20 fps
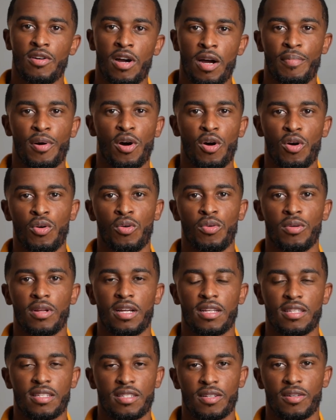uphold
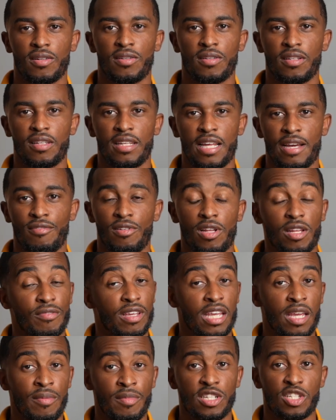a certain level of
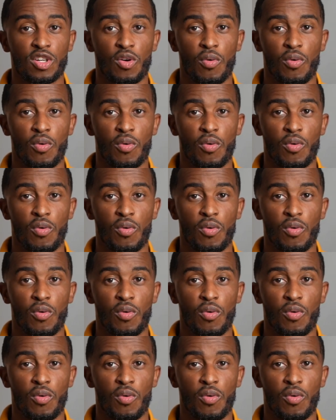image